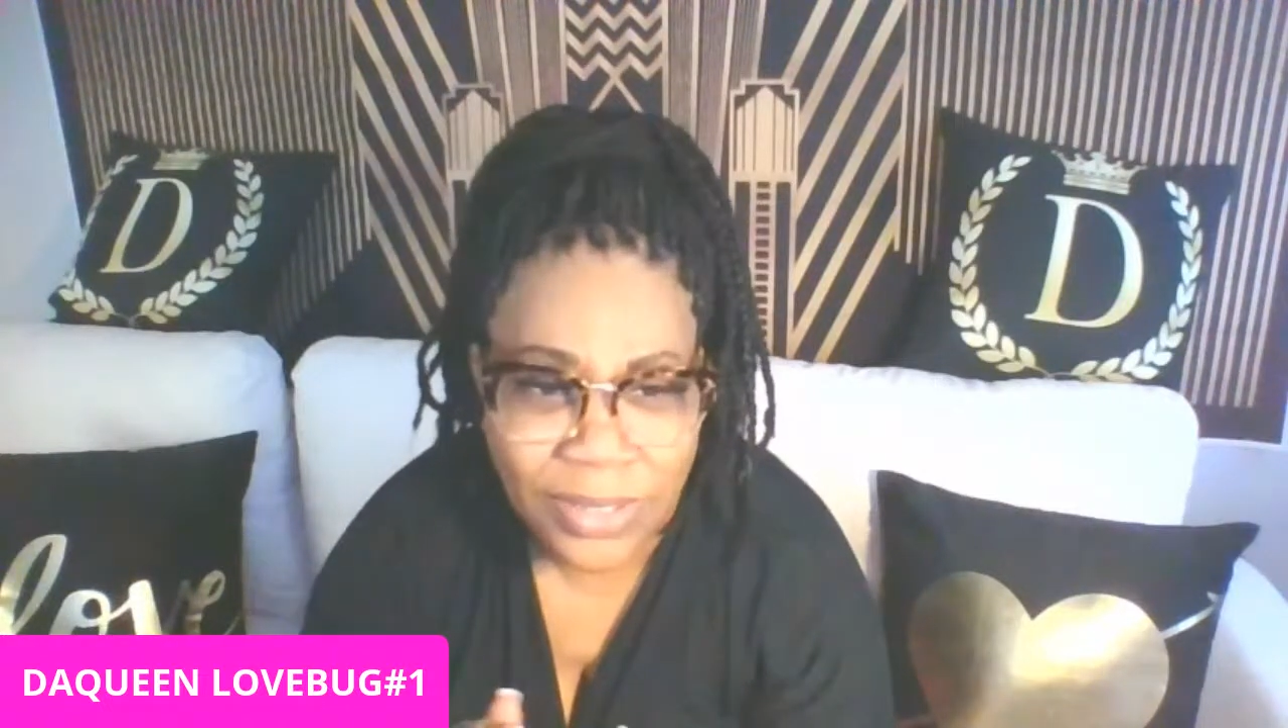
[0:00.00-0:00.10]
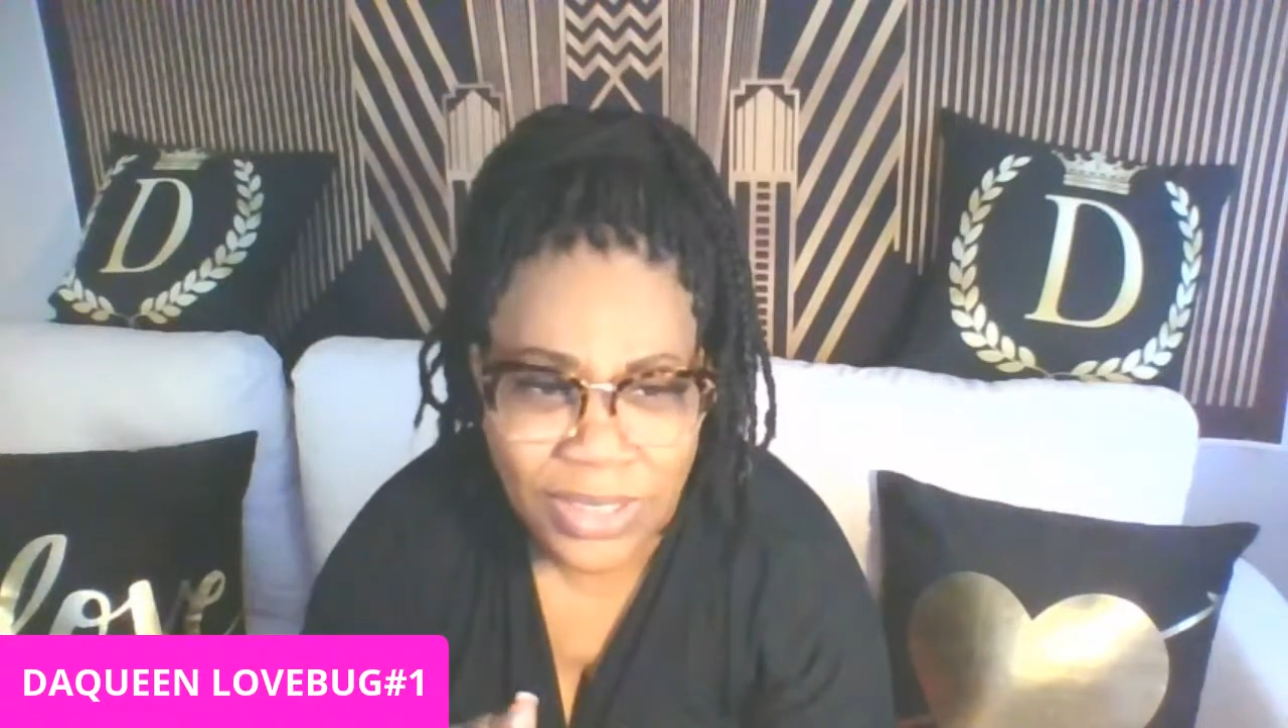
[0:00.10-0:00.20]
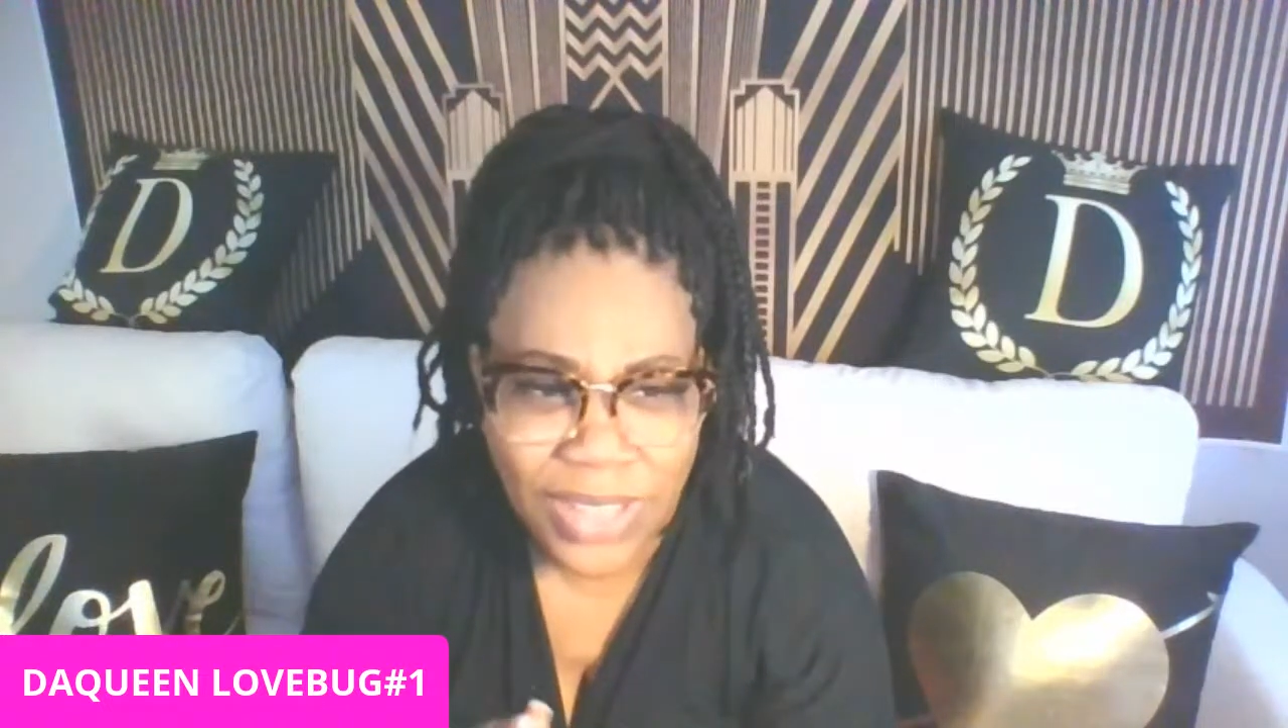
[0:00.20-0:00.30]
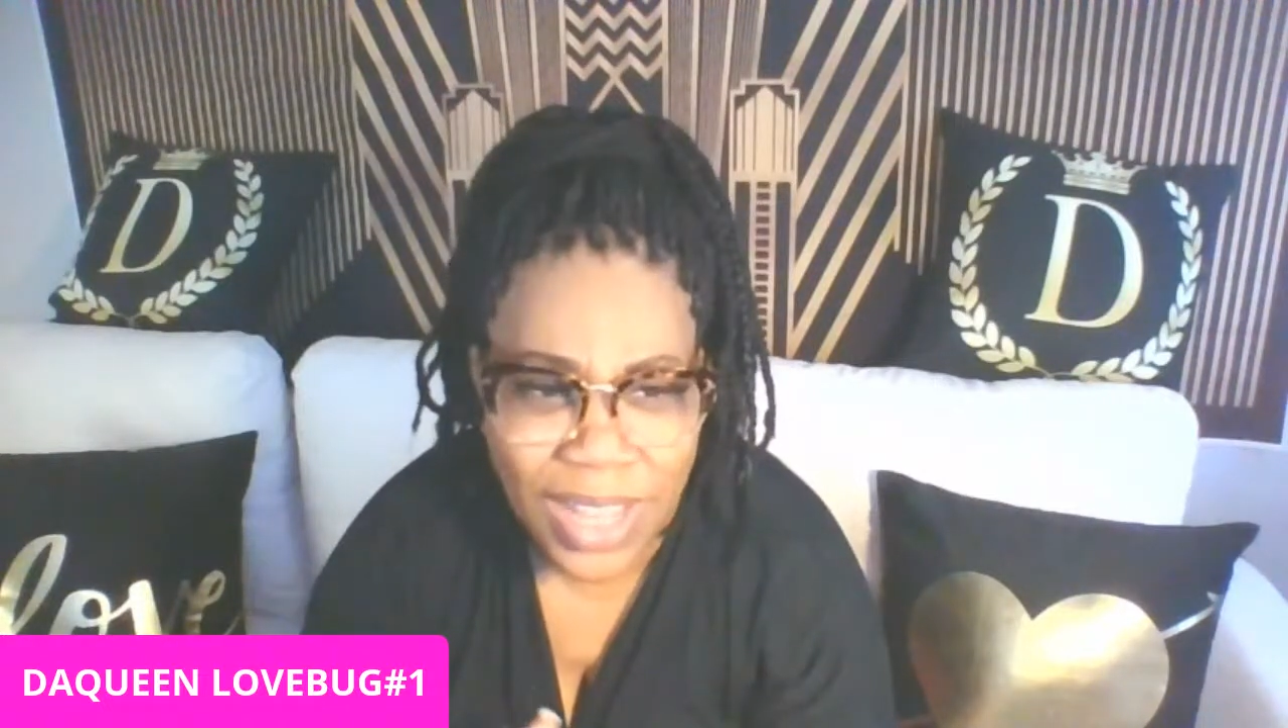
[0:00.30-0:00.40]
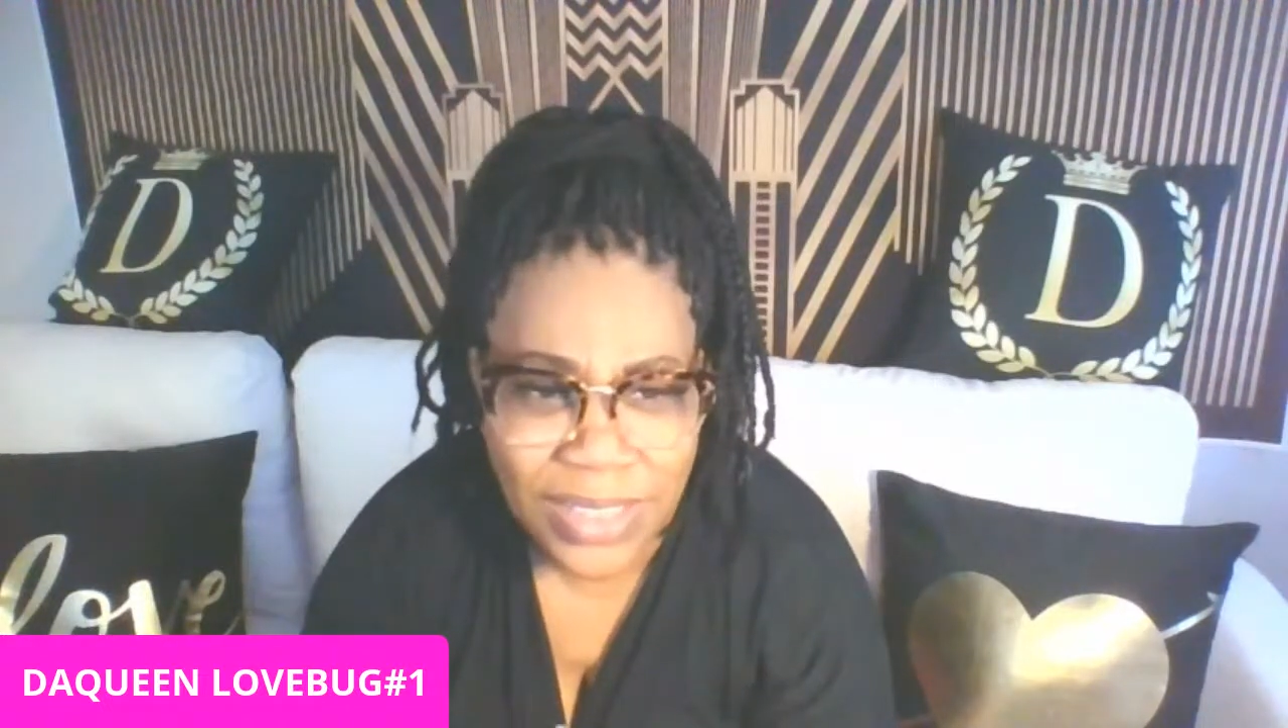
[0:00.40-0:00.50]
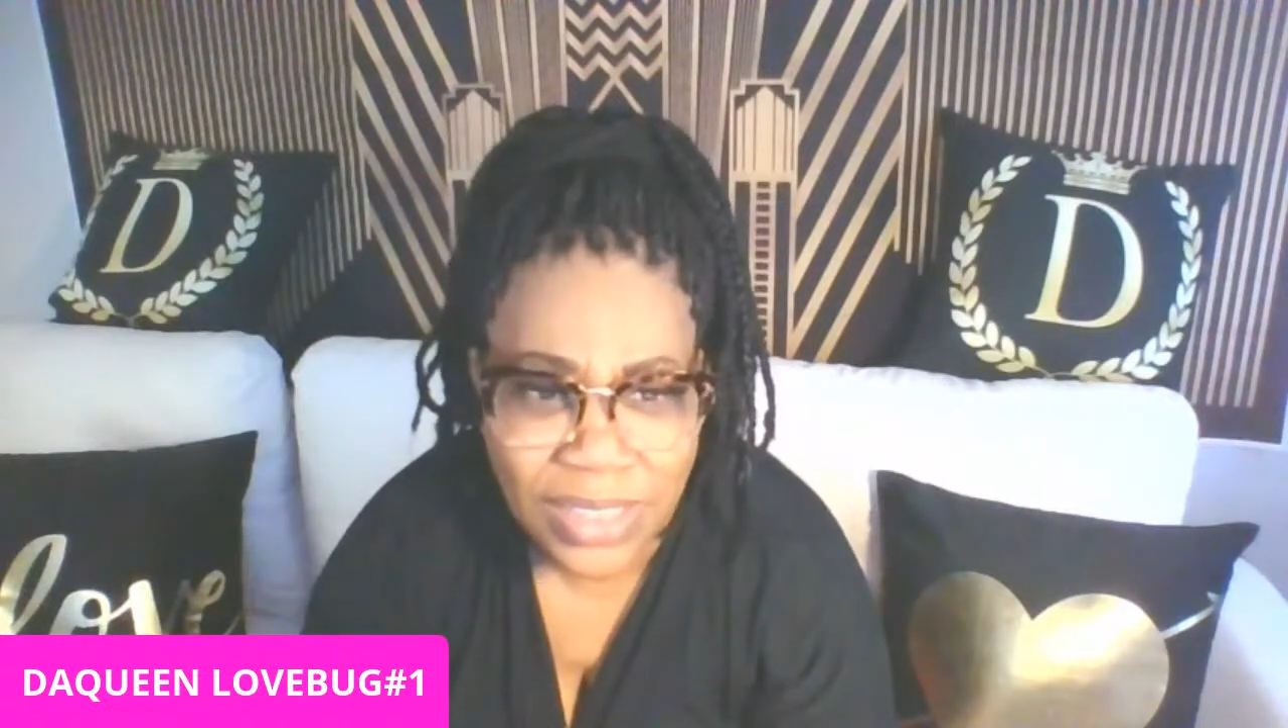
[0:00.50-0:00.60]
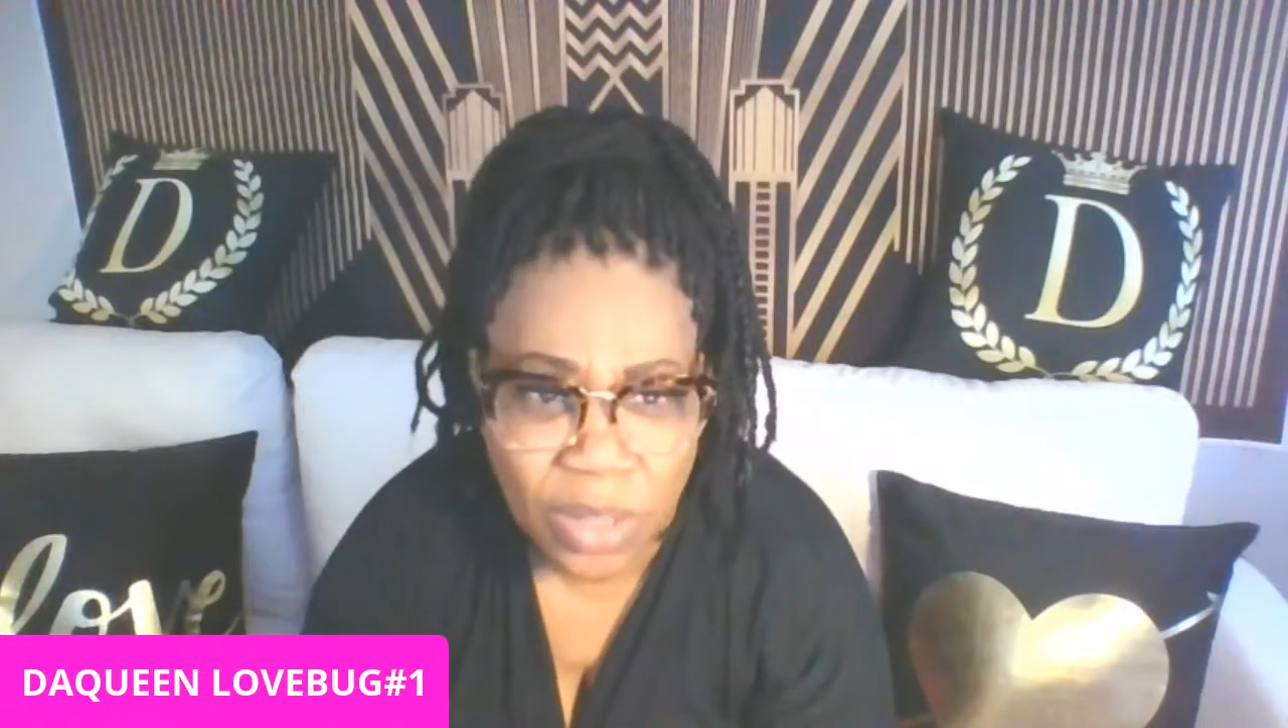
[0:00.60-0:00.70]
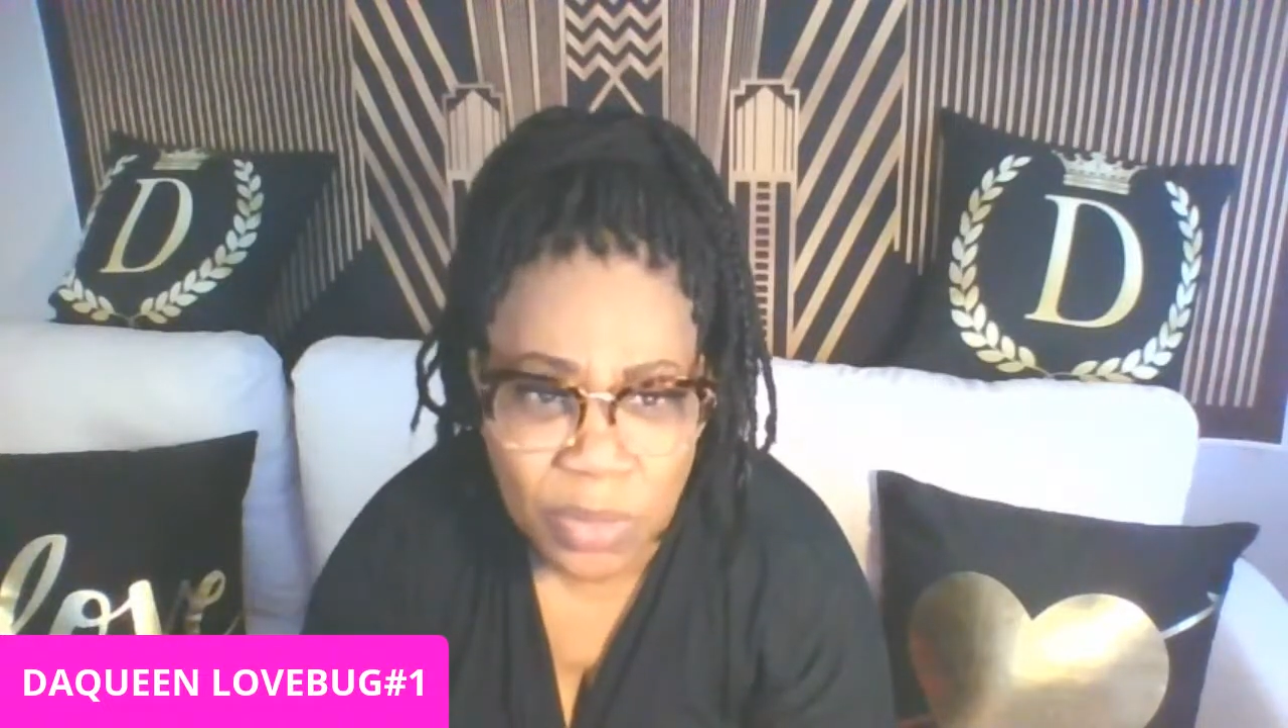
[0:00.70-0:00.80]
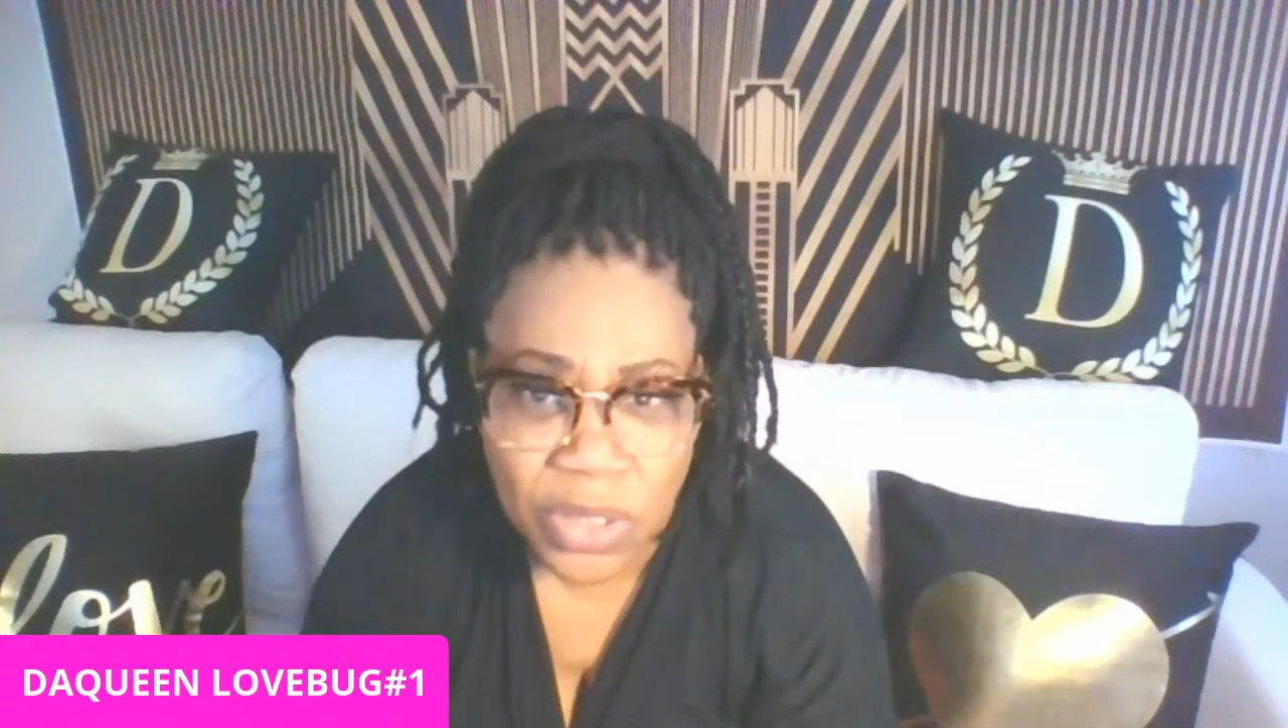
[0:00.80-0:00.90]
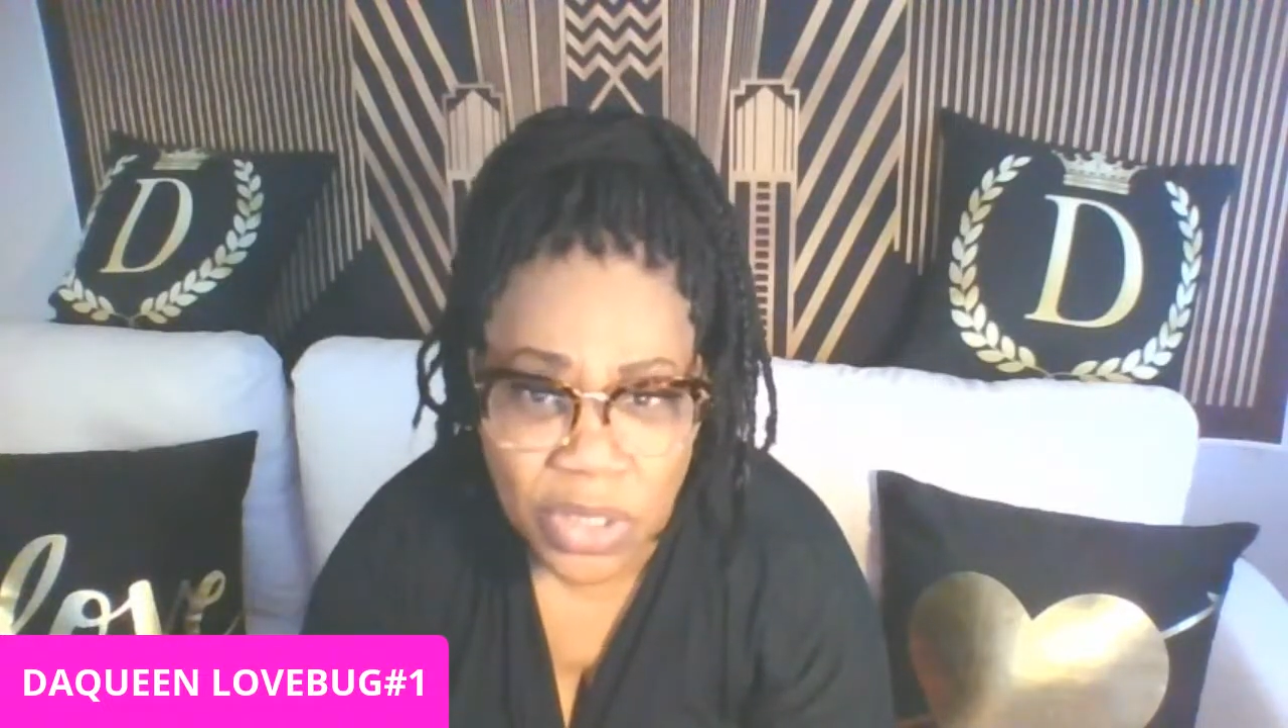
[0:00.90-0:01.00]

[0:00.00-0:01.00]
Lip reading: I just had so